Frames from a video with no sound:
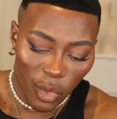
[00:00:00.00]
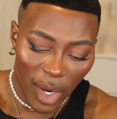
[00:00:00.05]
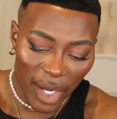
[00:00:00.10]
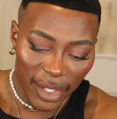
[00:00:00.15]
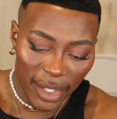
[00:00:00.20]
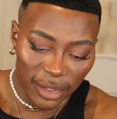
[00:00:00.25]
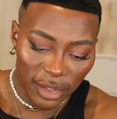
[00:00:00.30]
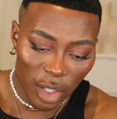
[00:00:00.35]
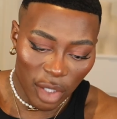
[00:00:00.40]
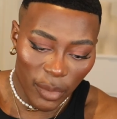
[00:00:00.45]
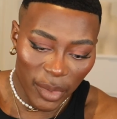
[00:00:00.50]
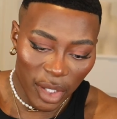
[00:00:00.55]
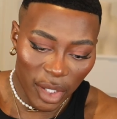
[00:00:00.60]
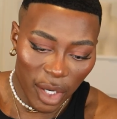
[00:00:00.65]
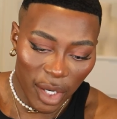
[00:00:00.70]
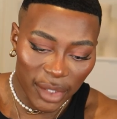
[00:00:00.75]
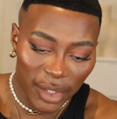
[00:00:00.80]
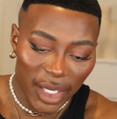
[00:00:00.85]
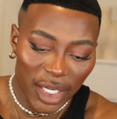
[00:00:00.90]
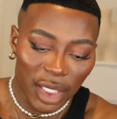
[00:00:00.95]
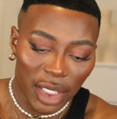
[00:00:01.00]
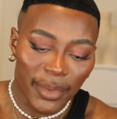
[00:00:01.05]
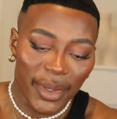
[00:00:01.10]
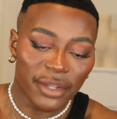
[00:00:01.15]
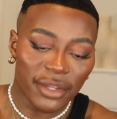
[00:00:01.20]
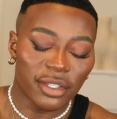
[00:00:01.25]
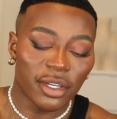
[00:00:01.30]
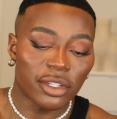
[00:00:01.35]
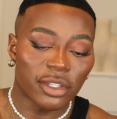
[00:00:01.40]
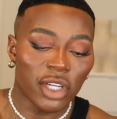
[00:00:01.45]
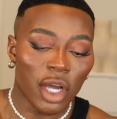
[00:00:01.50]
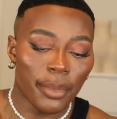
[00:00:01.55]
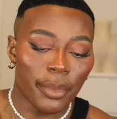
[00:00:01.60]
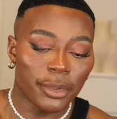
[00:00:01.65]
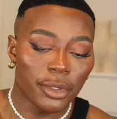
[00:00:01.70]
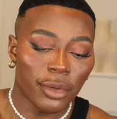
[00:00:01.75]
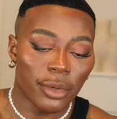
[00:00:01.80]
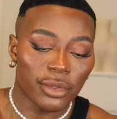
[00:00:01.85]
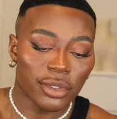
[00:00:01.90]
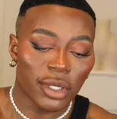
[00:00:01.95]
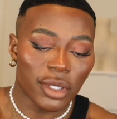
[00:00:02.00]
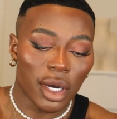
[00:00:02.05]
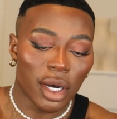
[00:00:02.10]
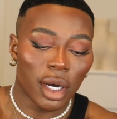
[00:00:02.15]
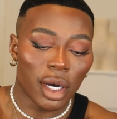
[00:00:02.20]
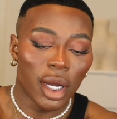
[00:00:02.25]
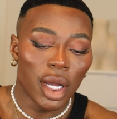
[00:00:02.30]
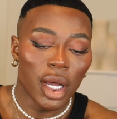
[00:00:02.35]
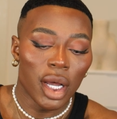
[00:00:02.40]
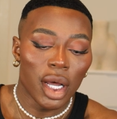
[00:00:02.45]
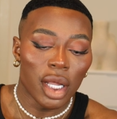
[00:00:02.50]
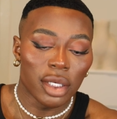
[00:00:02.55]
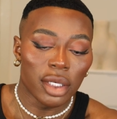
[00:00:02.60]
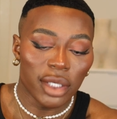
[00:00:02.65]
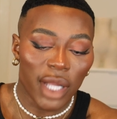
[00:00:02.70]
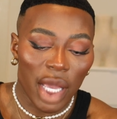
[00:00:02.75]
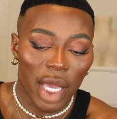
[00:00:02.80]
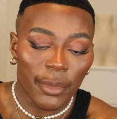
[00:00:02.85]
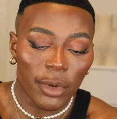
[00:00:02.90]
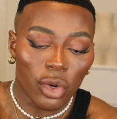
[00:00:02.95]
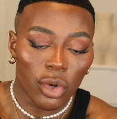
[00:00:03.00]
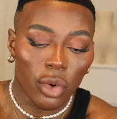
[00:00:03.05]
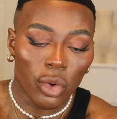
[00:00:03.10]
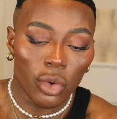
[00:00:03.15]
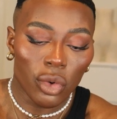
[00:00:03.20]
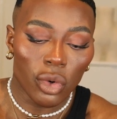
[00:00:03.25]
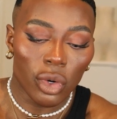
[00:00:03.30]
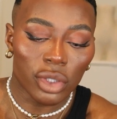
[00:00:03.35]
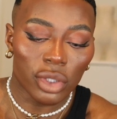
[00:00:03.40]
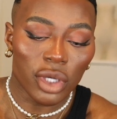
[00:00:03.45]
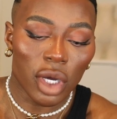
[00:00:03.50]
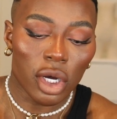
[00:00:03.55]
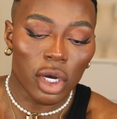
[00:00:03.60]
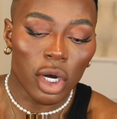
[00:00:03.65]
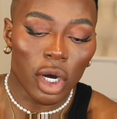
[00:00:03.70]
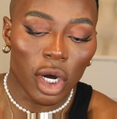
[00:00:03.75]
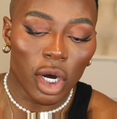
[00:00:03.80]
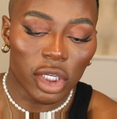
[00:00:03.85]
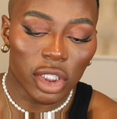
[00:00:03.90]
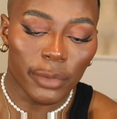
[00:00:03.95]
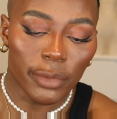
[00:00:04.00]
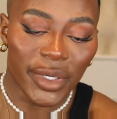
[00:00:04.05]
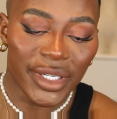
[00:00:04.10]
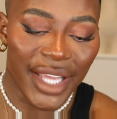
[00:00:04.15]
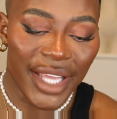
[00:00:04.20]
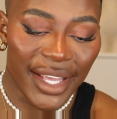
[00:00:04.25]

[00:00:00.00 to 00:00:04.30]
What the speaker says: What is going on? Anyway, so the top notes are lime accord, cardamom